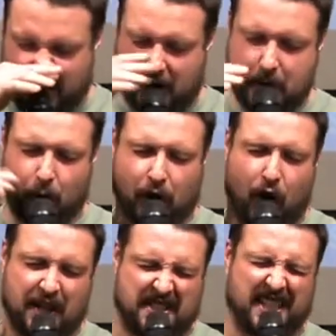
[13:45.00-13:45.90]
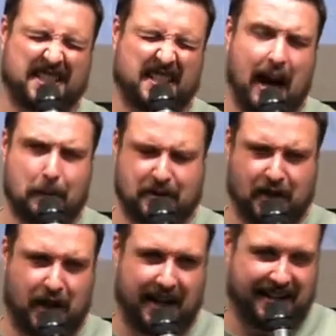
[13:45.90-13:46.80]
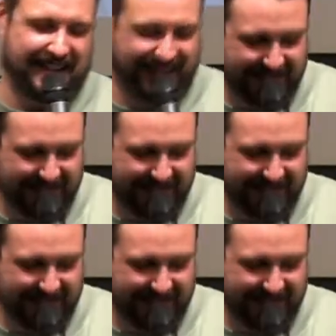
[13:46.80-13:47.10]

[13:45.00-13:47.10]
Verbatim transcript: I already mowed the lawn 6 times today,